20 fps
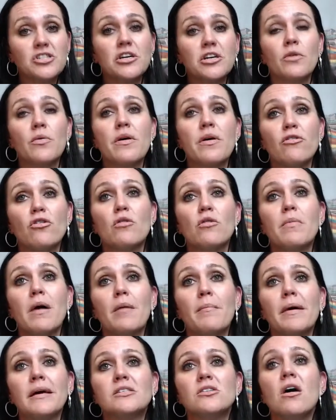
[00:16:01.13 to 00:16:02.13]
share with you
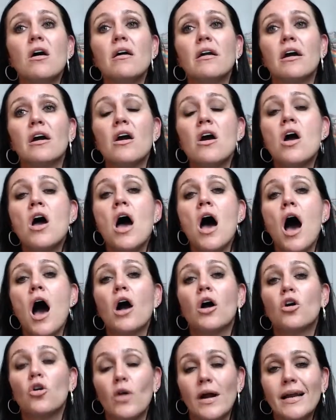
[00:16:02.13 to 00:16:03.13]
about my daughter.
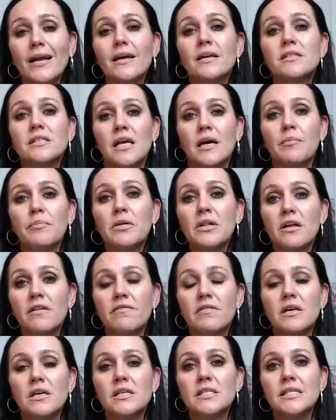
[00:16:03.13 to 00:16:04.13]
A great example
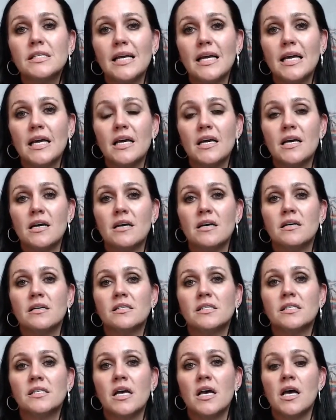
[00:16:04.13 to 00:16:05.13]
of this
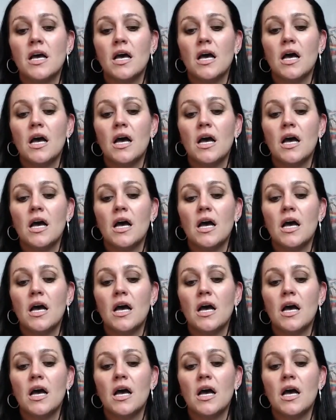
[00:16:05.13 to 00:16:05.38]
is